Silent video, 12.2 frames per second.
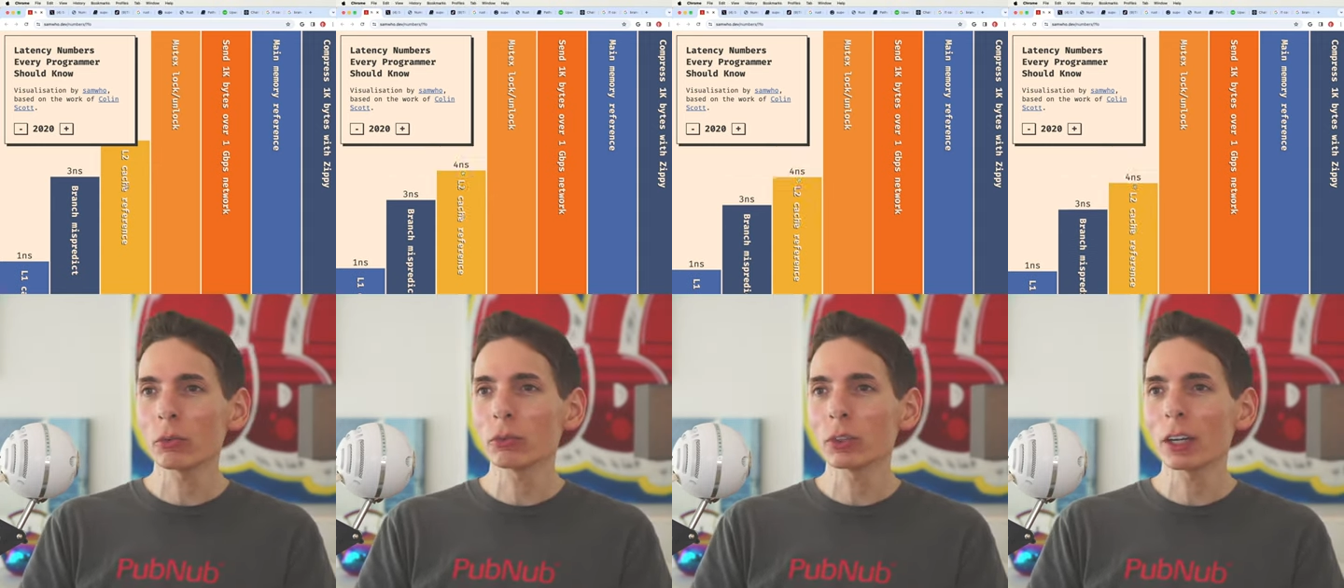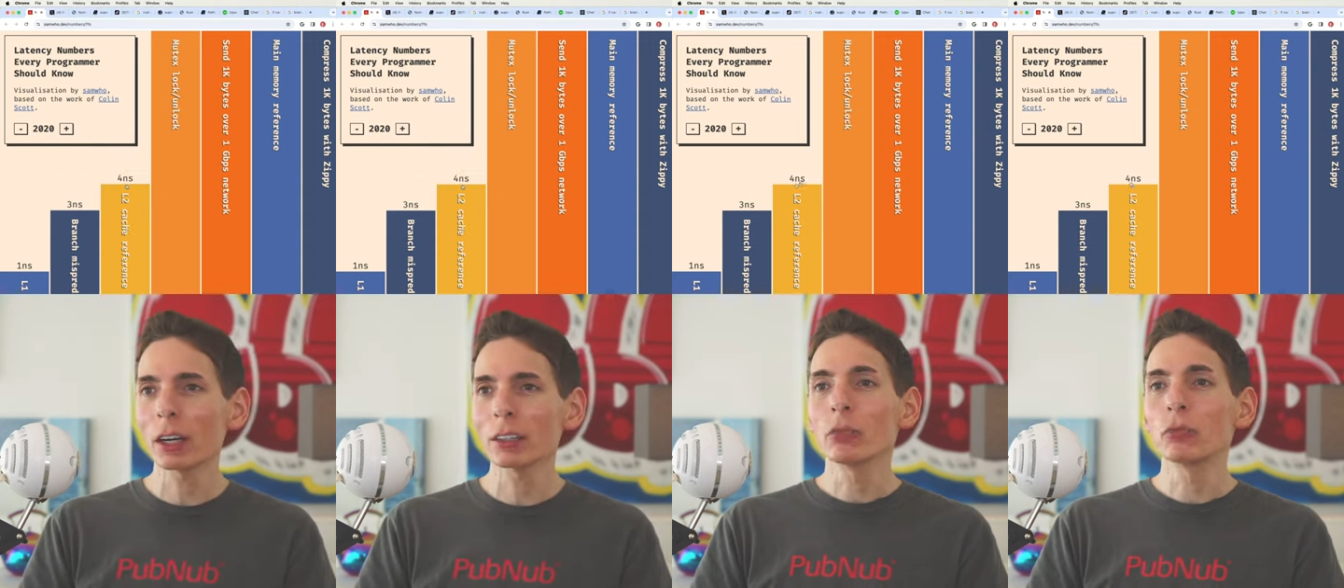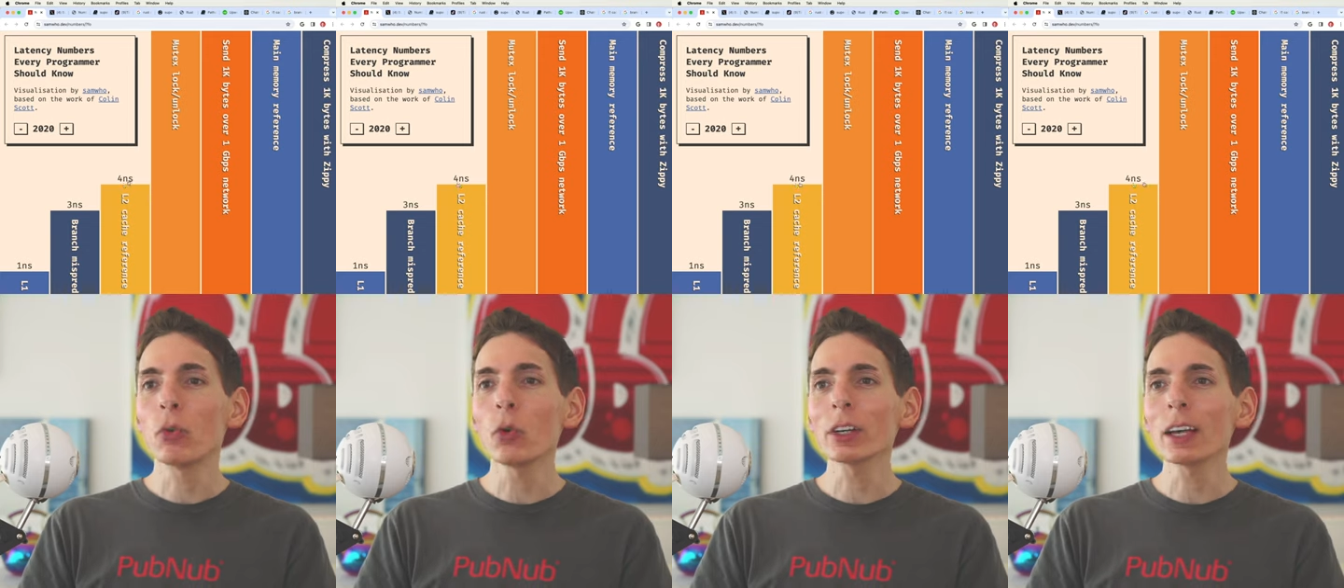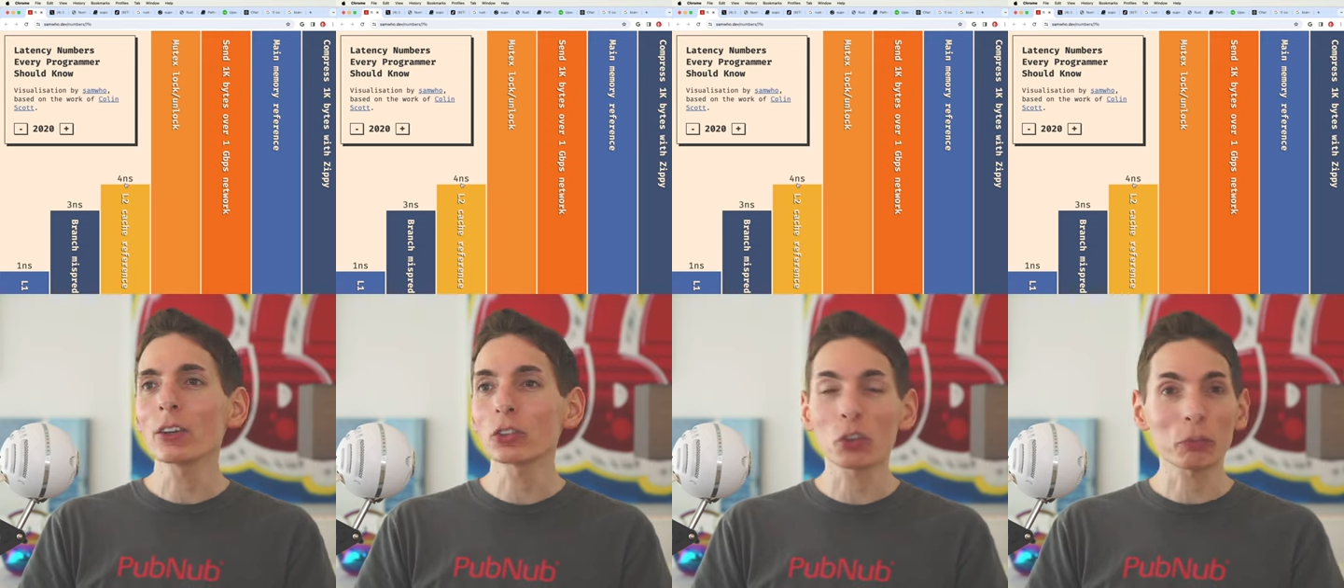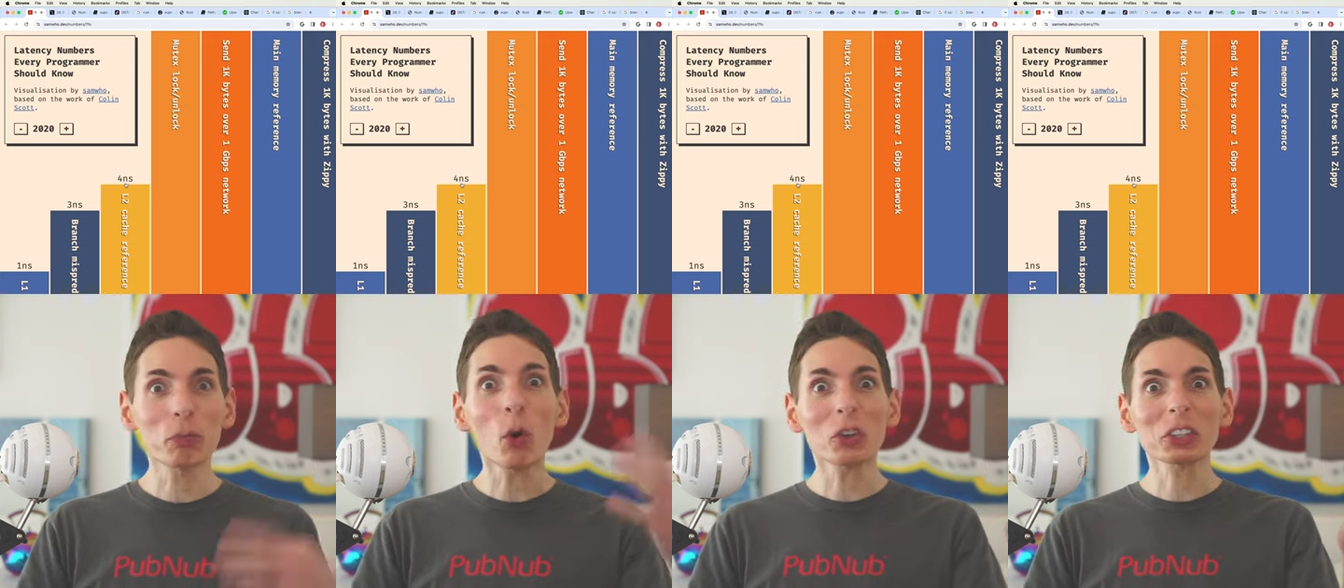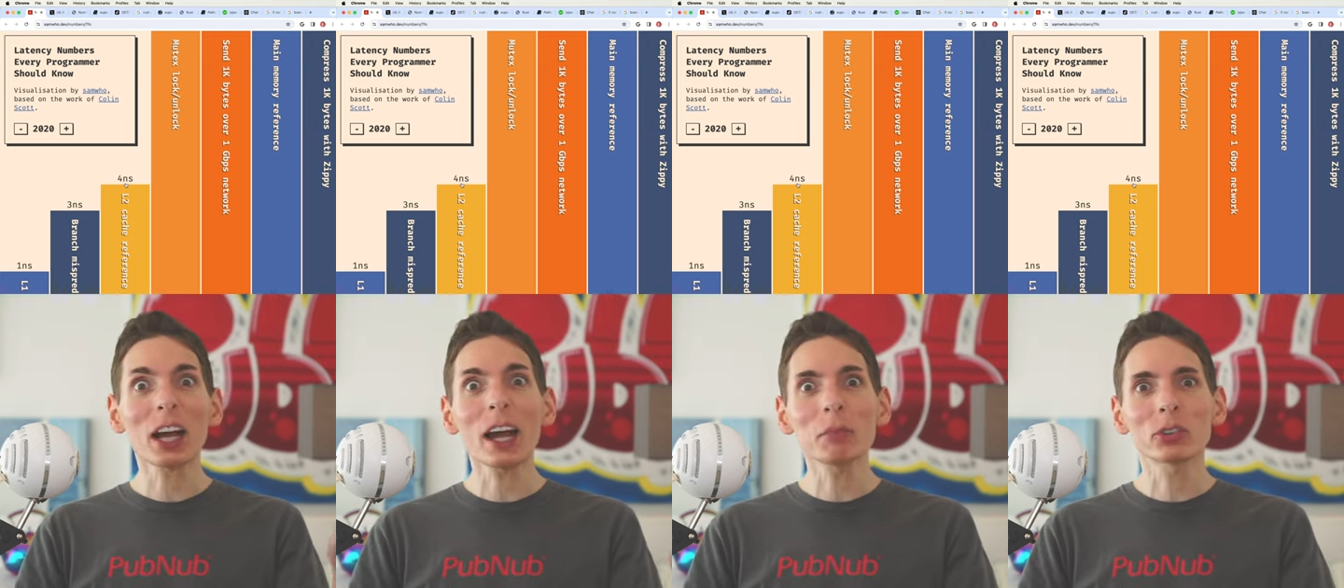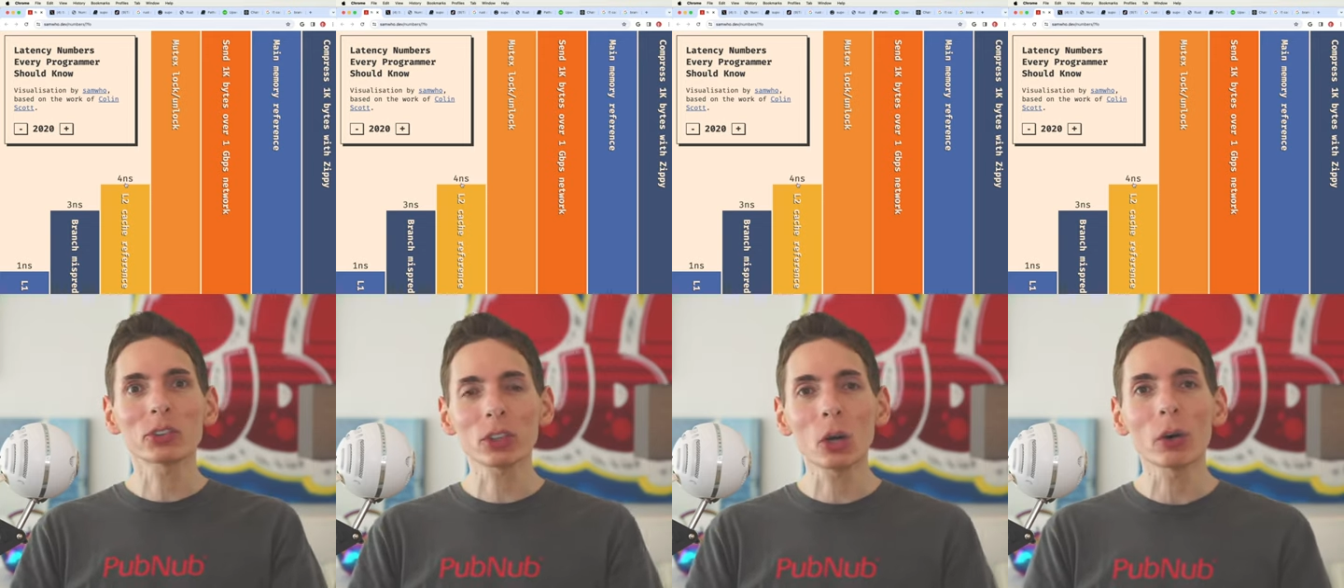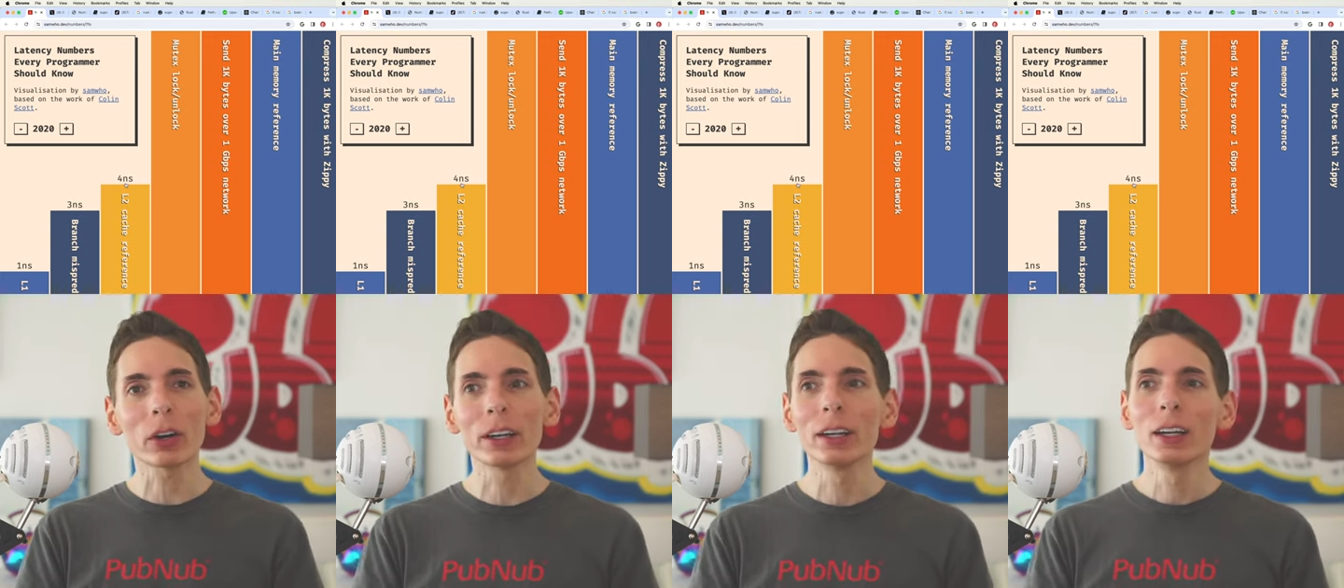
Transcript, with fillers: We've got four nanos, so four times slower.